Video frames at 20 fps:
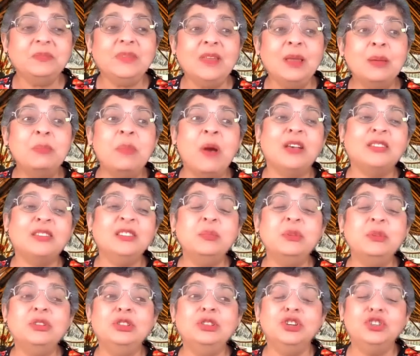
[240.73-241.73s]

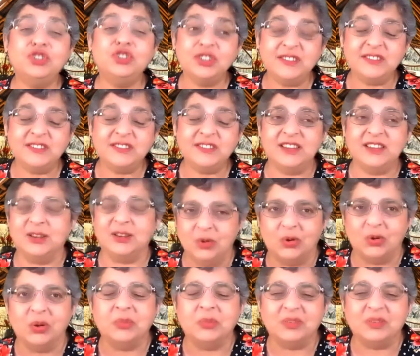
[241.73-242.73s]
Possible logistic
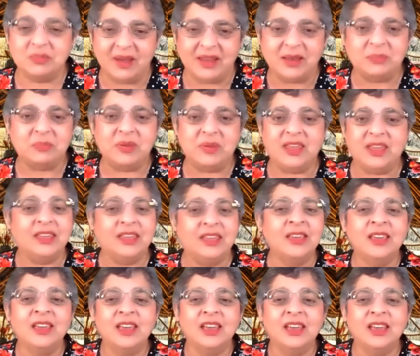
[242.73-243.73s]
norms might be
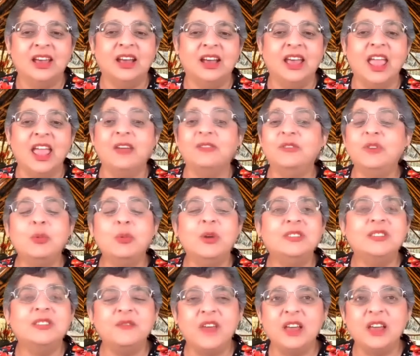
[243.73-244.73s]

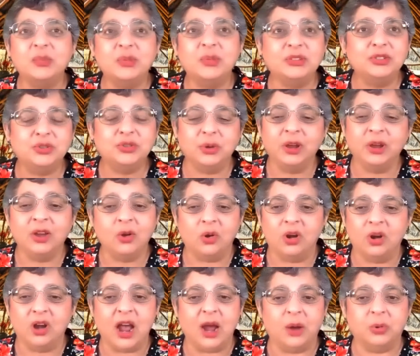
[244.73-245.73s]
everyone's available during
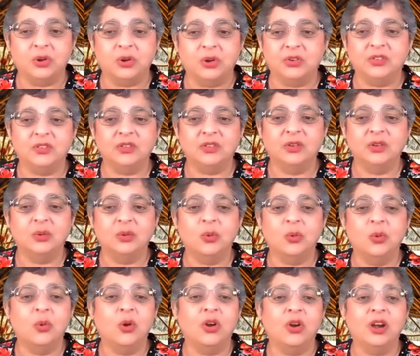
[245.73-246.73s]
core hours,
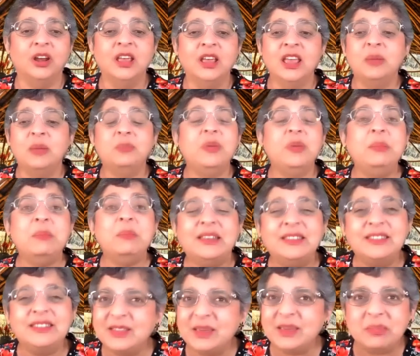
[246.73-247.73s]
or be
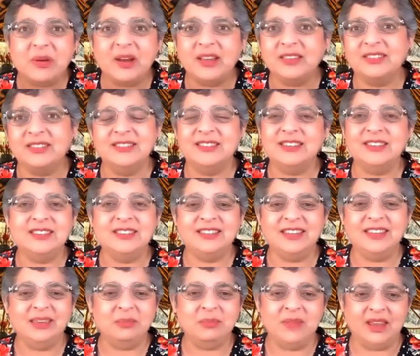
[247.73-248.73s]
mentally present in
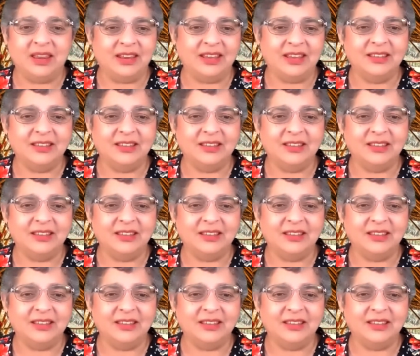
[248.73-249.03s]
team meetings.